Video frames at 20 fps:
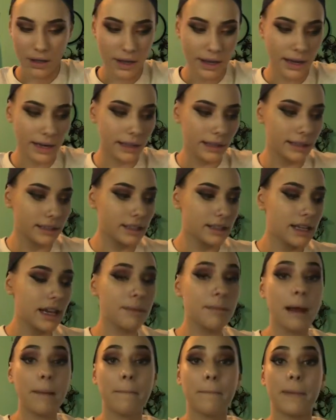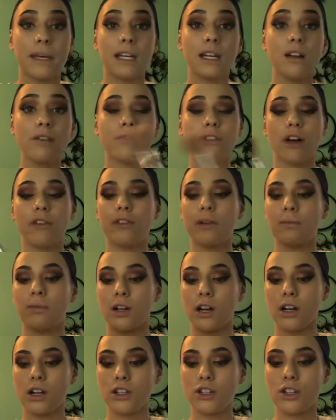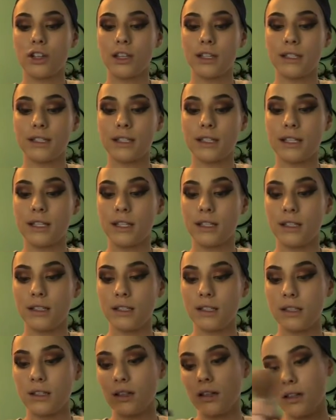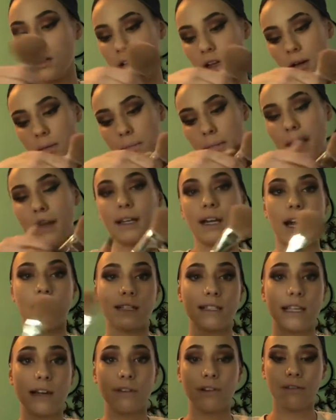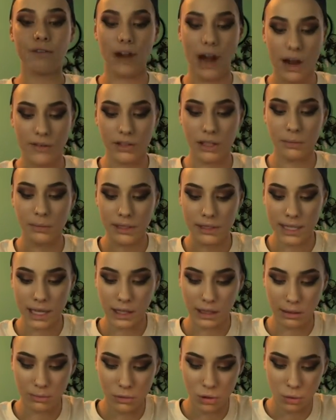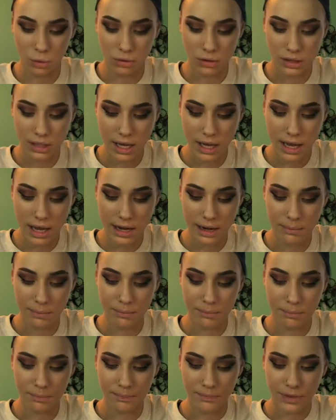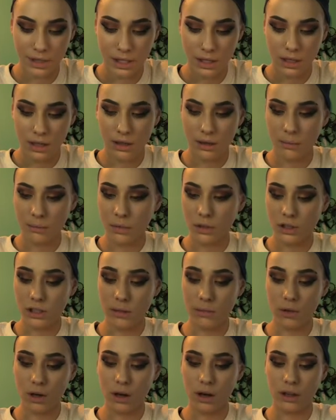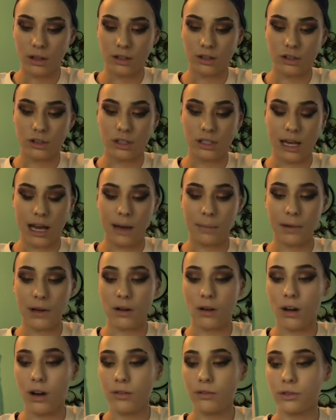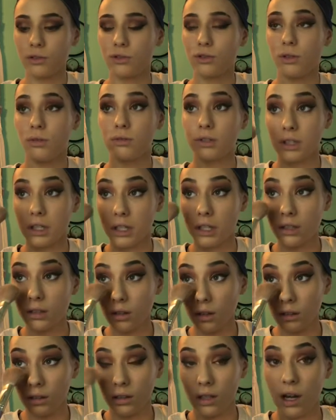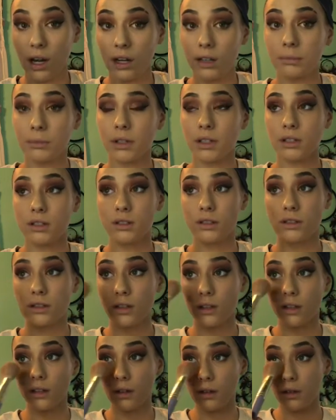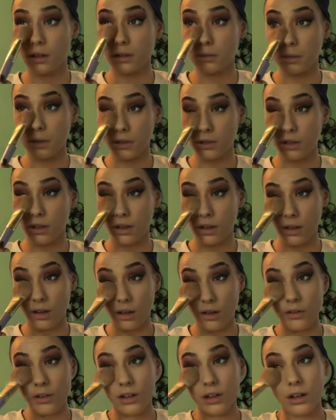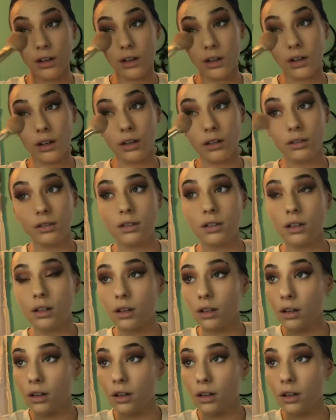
And I like to take my big fluffy brush. This is my 975 in the Bdellium tool set, and I put some on and just tap it off. You don't need a lot because this bitch covers,